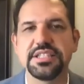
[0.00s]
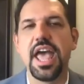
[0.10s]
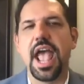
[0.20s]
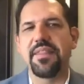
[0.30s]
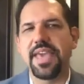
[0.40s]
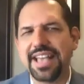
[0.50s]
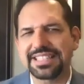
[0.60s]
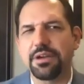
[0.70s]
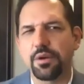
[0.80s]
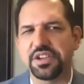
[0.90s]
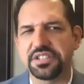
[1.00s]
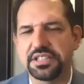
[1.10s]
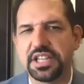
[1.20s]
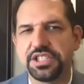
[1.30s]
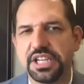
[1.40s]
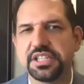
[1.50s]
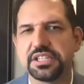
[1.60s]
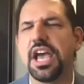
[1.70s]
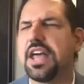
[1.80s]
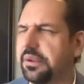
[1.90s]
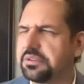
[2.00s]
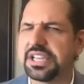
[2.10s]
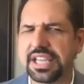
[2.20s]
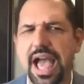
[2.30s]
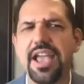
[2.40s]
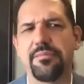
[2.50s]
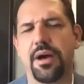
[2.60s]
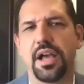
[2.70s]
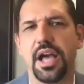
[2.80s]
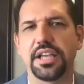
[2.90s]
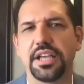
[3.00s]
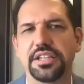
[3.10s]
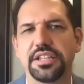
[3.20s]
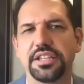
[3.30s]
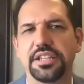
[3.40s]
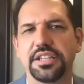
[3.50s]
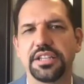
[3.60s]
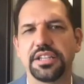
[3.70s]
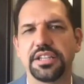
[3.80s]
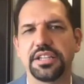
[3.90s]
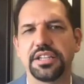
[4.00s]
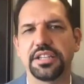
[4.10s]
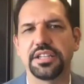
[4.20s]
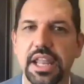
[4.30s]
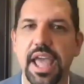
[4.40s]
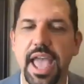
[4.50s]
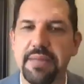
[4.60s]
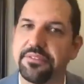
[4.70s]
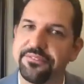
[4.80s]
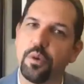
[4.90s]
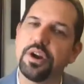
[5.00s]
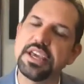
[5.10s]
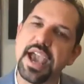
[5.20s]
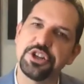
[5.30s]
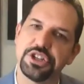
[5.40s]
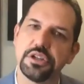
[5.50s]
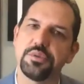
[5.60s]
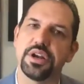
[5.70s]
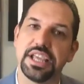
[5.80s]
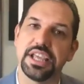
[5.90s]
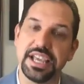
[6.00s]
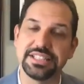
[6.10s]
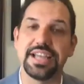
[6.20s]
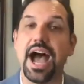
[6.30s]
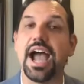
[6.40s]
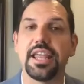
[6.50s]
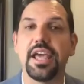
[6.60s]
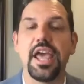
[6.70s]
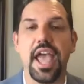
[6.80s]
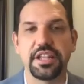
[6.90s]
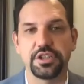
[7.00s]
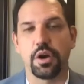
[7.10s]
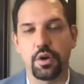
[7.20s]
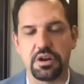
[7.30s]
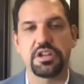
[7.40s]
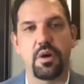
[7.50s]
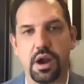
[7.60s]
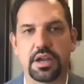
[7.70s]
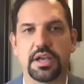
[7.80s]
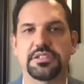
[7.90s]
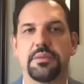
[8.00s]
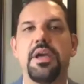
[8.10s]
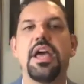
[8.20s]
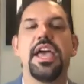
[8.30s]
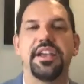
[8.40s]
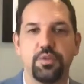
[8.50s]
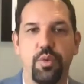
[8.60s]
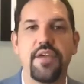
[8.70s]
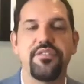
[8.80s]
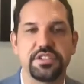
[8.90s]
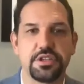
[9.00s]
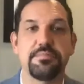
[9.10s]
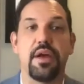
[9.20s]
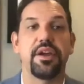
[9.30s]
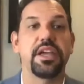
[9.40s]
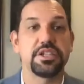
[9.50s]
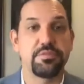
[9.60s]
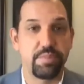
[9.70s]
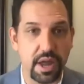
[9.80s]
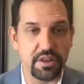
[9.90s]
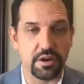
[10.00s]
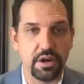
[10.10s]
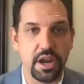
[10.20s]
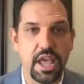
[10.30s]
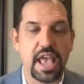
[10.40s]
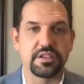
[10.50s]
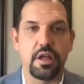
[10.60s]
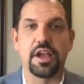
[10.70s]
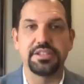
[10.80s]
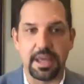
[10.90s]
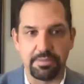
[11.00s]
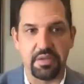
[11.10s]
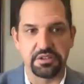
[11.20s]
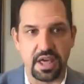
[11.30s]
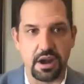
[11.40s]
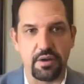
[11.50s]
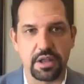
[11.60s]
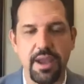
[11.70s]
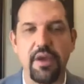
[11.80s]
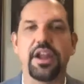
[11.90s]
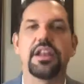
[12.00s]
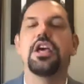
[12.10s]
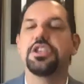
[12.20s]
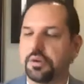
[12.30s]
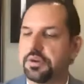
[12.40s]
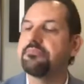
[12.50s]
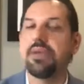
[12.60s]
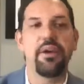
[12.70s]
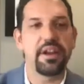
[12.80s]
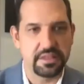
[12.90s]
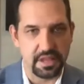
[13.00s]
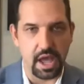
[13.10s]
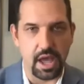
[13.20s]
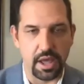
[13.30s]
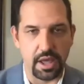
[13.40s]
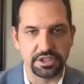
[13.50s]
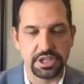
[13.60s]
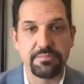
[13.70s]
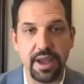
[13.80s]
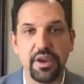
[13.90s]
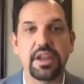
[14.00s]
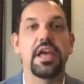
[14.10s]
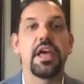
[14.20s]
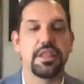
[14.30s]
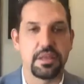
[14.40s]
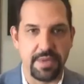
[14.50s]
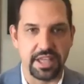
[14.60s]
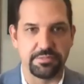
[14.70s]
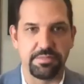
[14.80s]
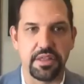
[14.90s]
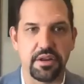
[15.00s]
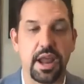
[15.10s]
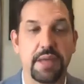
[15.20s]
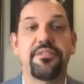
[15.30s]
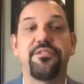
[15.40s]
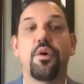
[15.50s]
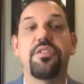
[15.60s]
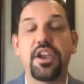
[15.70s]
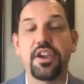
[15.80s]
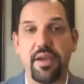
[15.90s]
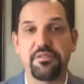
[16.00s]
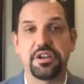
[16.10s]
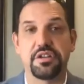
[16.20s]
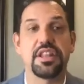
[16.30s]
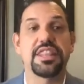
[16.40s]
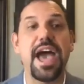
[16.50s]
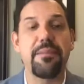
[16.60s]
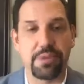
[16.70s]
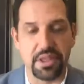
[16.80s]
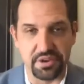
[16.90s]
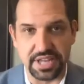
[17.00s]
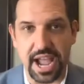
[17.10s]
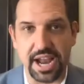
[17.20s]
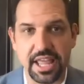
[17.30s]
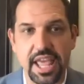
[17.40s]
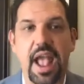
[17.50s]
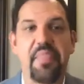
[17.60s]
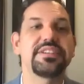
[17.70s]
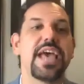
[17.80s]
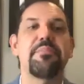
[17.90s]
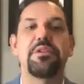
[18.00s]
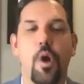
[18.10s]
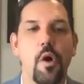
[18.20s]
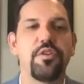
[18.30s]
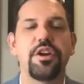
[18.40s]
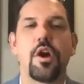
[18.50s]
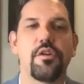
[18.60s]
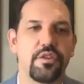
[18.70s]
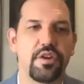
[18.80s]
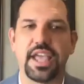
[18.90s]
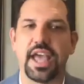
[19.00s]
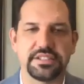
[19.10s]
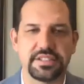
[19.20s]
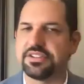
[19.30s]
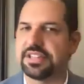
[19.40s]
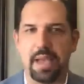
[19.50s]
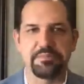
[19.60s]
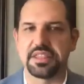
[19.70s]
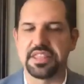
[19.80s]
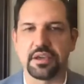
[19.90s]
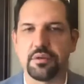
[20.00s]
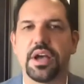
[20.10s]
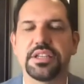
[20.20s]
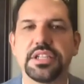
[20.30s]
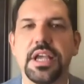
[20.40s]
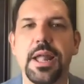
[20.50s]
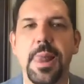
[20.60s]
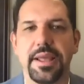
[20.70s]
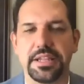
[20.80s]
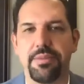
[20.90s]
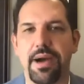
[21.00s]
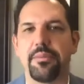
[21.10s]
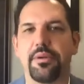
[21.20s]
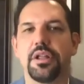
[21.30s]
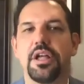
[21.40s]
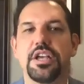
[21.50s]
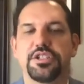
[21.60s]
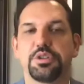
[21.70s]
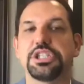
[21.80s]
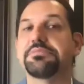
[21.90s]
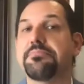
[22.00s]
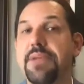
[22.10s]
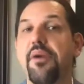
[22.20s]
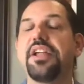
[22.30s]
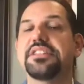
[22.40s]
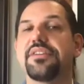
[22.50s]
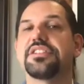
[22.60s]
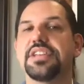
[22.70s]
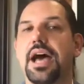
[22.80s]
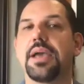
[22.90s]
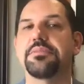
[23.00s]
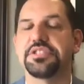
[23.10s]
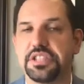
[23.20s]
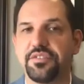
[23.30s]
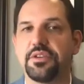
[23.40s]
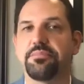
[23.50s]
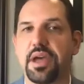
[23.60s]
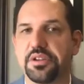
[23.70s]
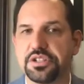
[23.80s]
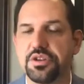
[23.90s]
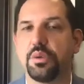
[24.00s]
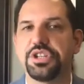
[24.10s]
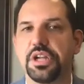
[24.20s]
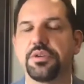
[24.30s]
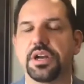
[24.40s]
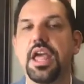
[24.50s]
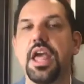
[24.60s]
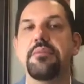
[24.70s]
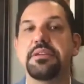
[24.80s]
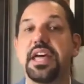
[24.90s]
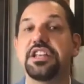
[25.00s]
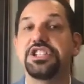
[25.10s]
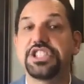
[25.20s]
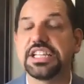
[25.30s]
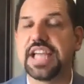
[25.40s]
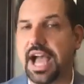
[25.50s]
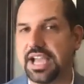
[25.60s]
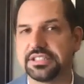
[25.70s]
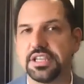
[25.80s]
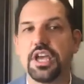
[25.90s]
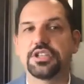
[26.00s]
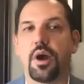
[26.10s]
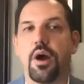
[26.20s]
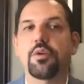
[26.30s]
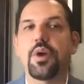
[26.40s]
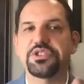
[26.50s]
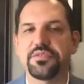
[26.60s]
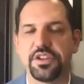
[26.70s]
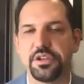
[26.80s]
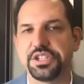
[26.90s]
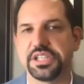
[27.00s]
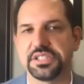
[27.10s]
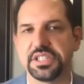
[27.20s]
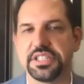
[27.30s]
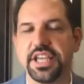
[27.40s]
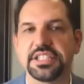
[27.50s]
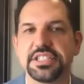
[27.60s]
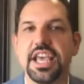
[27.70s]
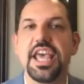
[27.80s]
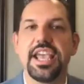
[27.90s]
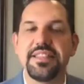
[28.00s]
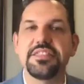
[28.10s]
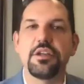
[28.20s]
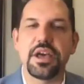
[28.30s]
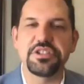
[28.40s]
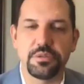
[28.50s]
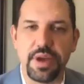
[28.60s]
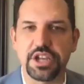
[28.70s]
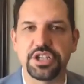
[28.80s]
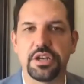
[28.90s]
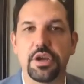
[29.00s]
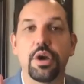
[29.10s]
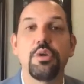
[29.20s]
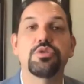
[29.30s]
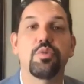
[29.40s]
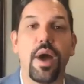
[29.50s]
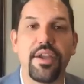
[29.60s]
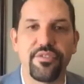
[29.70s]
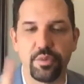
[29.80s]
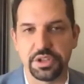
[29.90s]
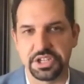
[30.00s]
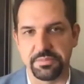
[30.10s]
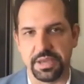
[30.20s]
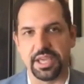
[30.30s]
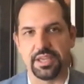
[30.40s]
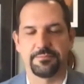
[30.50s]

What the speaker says: And they ask him a question. They say, Jesus, there was a guy among us who was married, and before he had children, he died. And so according to our custom, his wife is to marry his brother as long as that brother is not already married. So she married the man's brother. And before they could have children, that brother died. And this happened over and over again, 7 times, I think it was, in the Bible. So she's been married 7 times to different brothers, no children, and then she dies. So our question for you, Jesus, is this. In the resurrection, whose wife will she be?